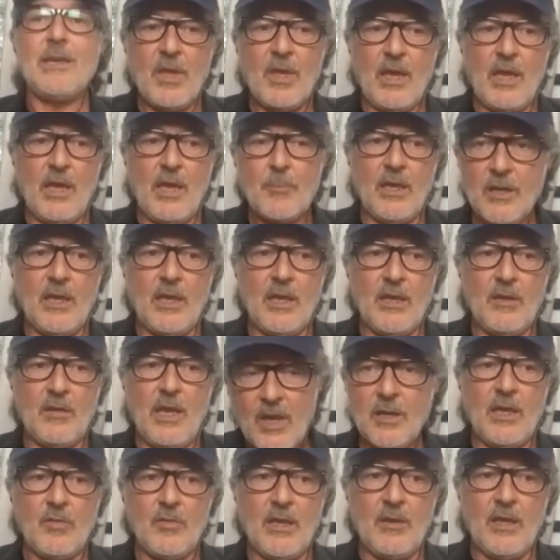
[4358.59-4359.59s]
And
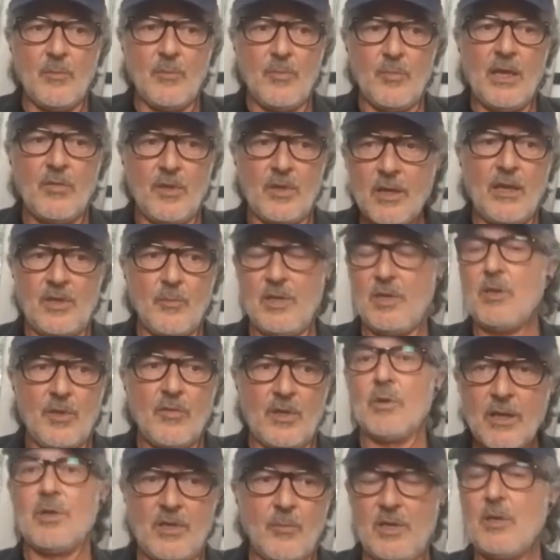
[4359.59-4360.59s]
the, the
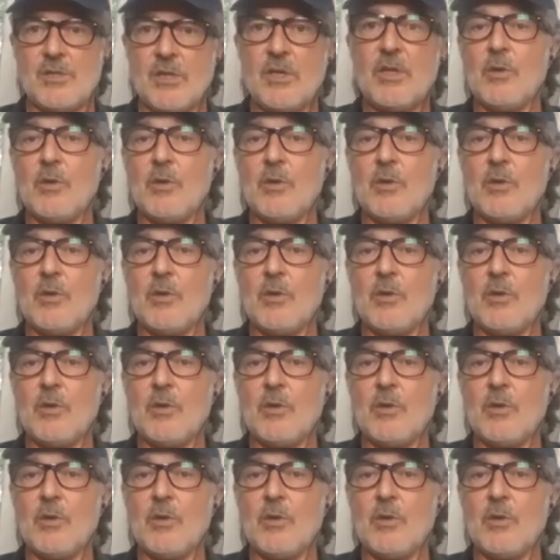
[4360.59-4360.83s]
kicker is,